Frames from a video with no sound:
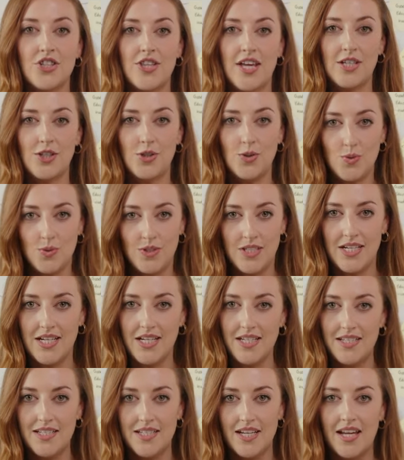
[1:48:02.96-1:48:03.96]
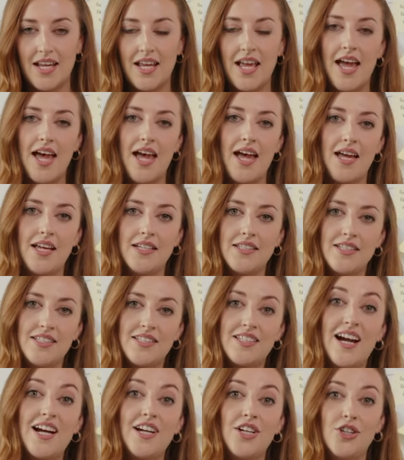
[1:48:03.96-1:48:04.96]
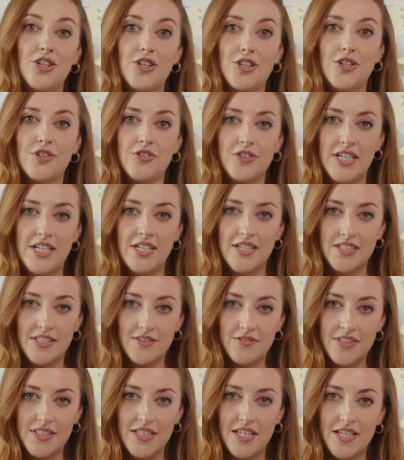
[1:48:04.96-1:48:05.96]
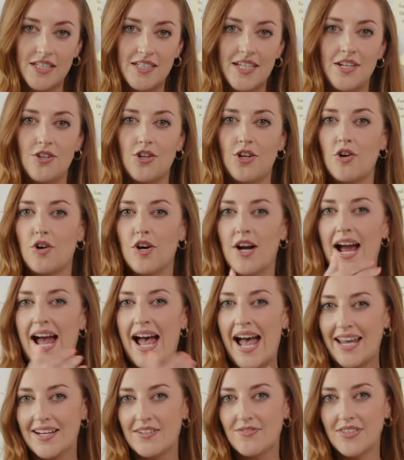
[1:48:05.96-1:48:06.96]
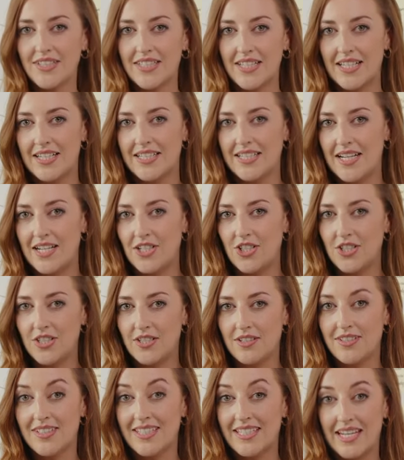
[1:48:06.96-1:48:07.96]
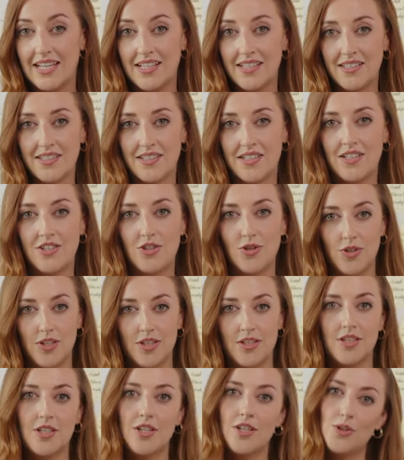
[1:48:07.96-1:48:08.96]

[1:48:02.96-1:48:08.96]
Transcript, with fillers: that you need to start your career as a facilitator, or add facilitation skills to your